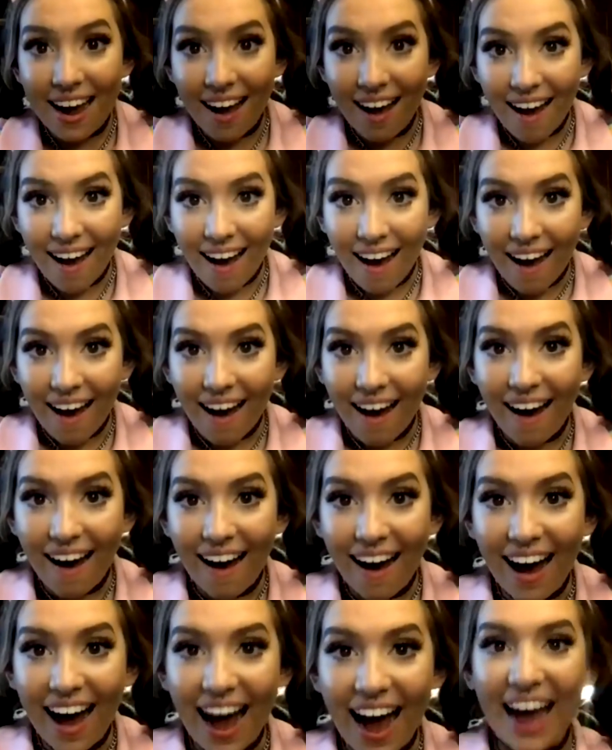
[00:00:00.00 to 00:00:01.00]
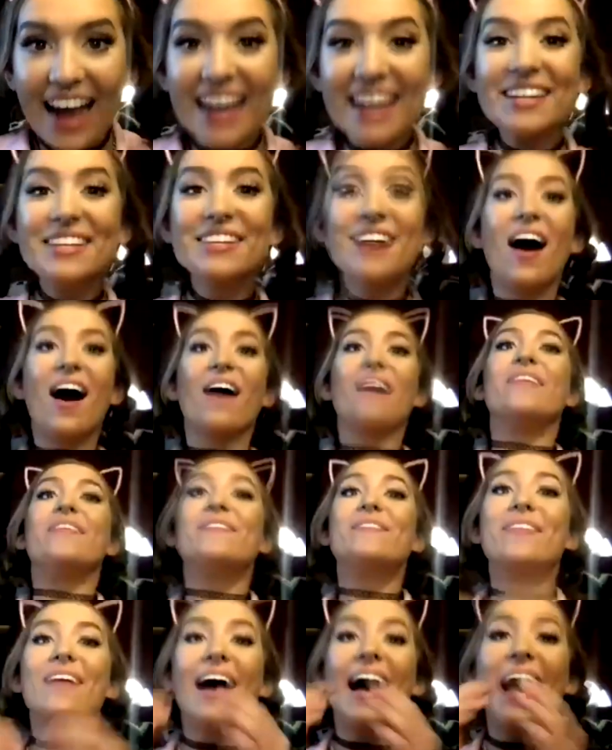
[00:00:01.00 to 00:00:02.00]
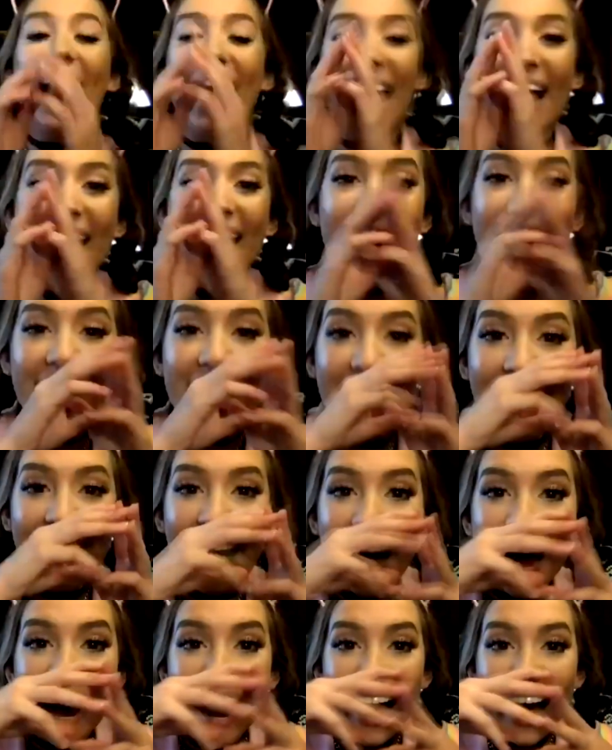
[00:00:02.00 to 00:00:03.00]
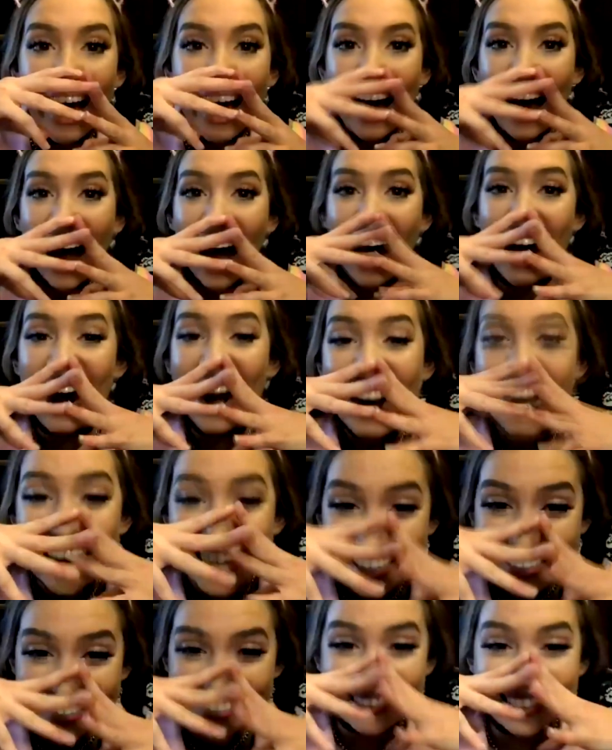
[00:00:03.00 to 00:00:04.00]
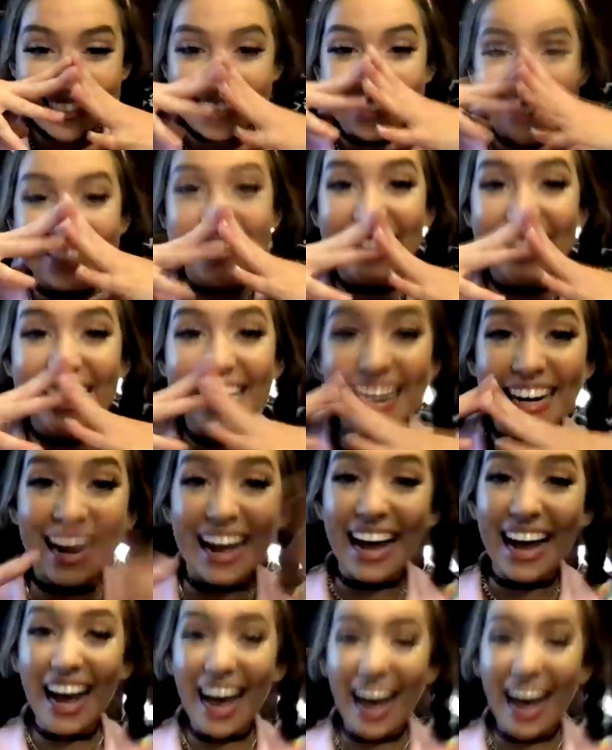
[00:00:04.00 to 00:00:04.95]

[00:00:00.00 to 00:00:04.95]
Yeah. Like, no, like Luke. You never saw that?